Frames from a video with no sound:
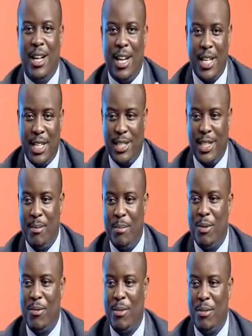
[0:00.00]
an
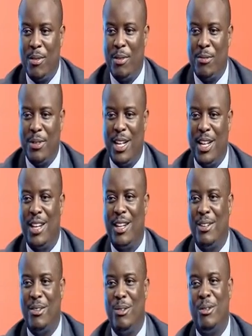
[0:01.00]
example of a figure,
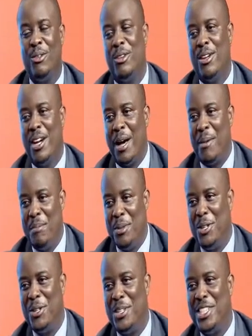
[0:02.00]
or $1
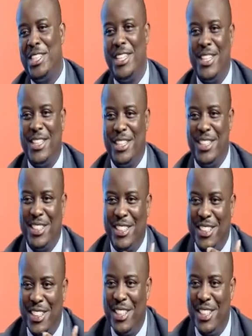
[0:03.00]
billion shillings,